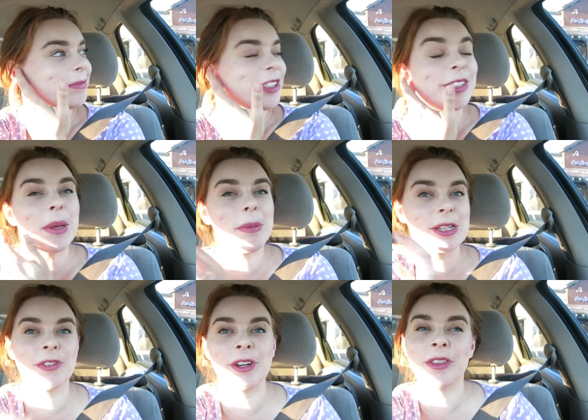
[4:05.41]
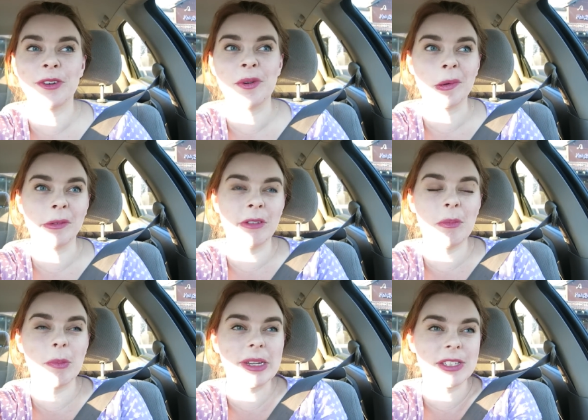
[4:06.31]
She's my best friend in the whole world.
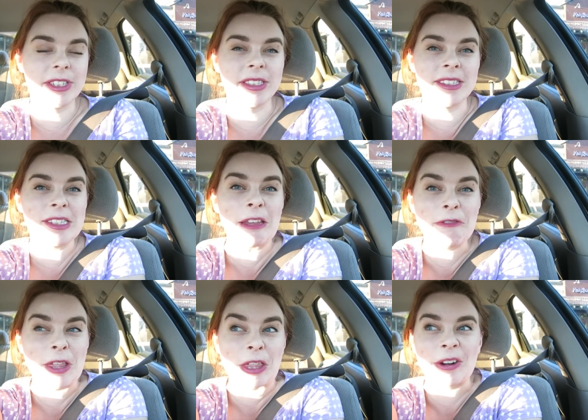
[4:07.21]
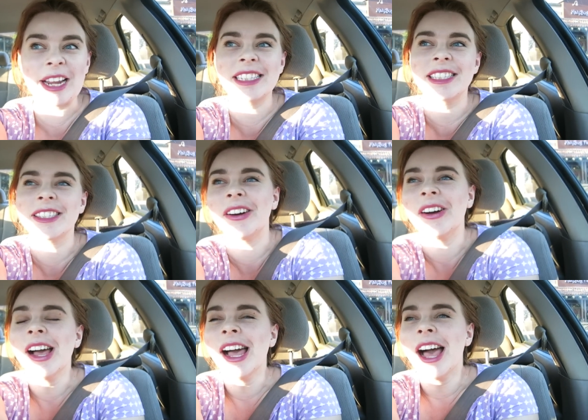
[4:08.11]
We've been best friends since like fifth grade, so.
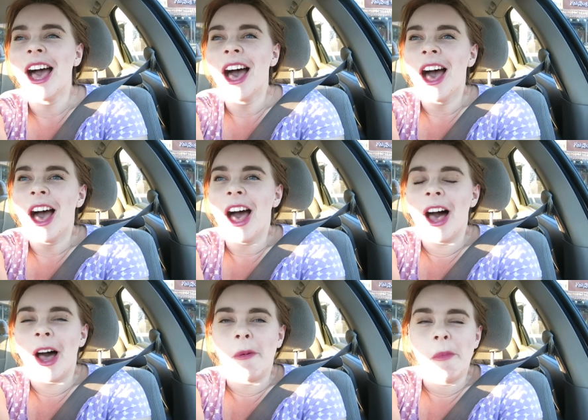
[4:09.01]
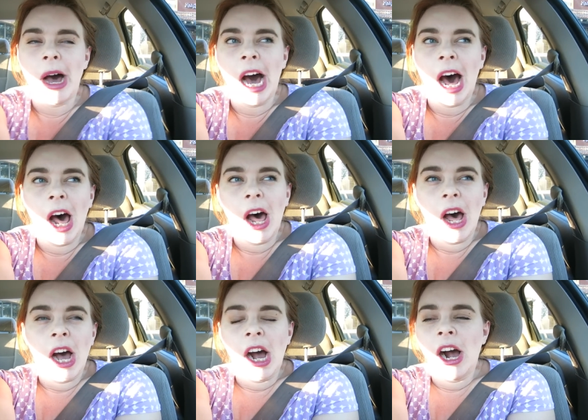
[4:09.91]
Um,
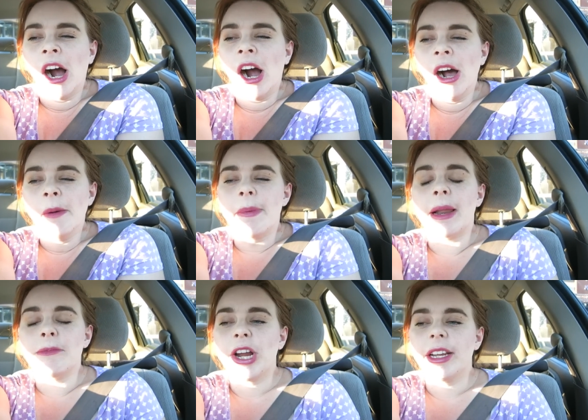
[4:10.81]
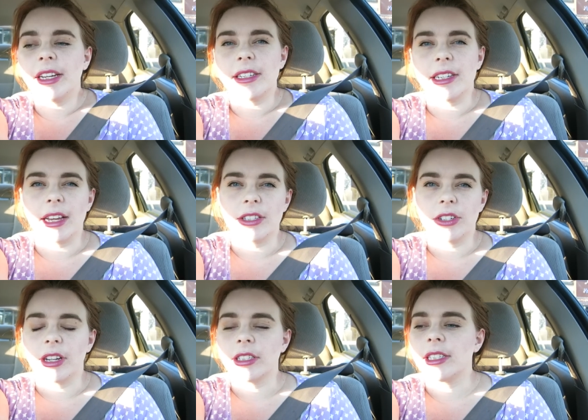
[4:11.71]
but I'm trying not to
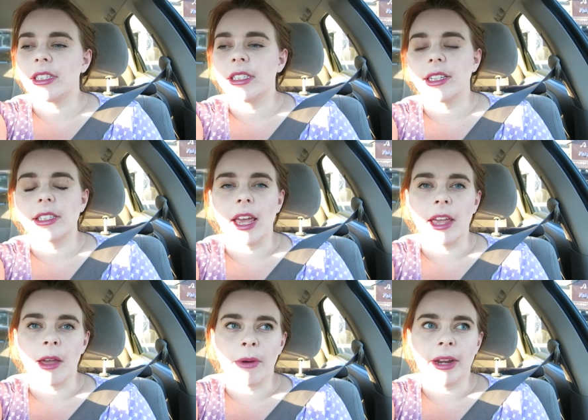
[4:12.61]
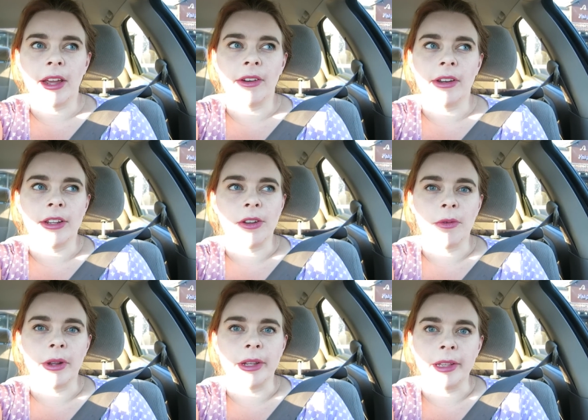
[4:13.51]
text her because it's 6 a.m. right now and I
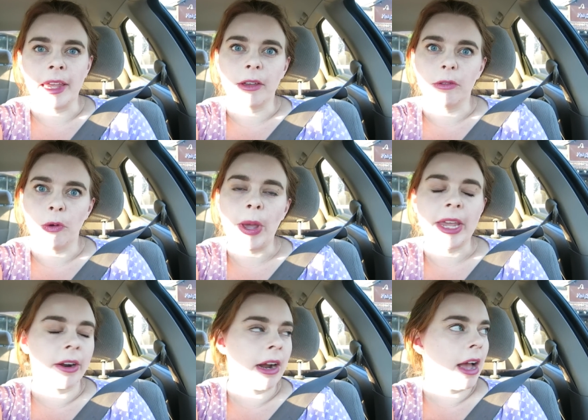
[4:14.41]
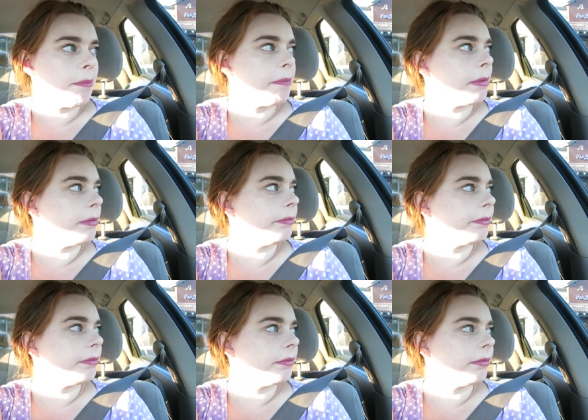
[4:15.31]
don't want to like wake her up
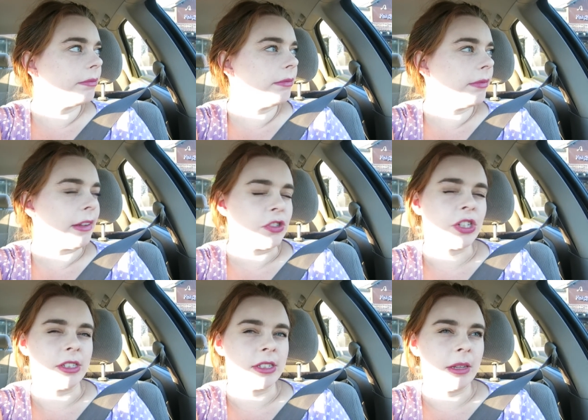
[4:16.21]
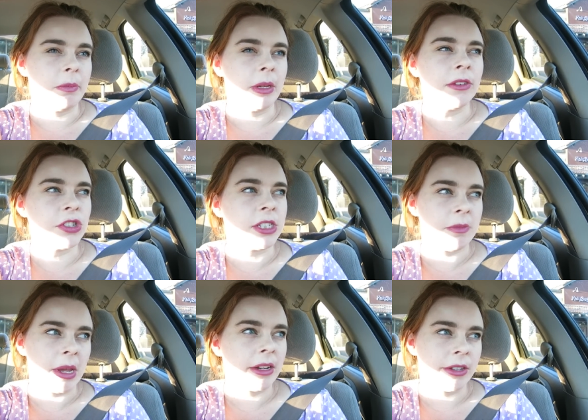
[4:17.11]
if she's sleeping, if
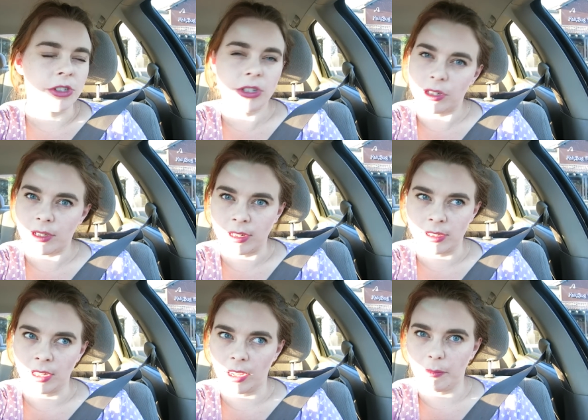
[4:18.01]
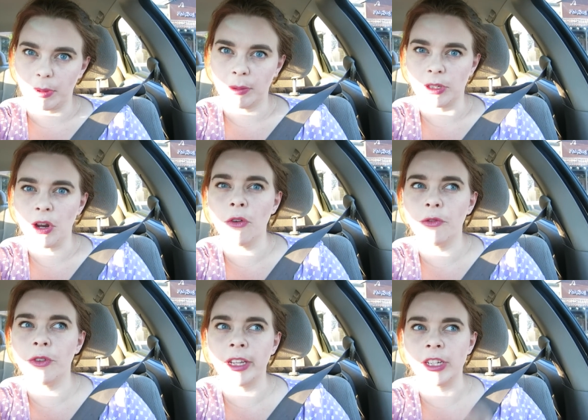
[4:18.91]
she's managed to sleep, which
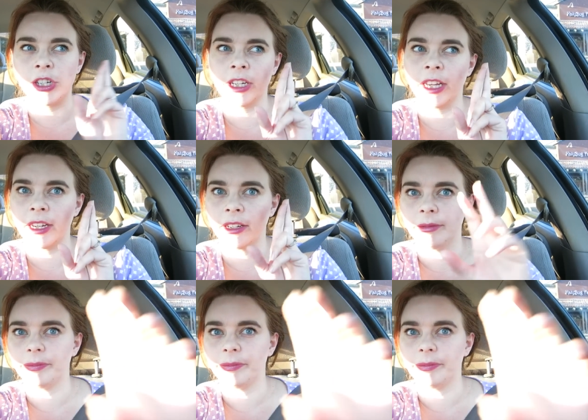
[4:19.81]
hopefully she did.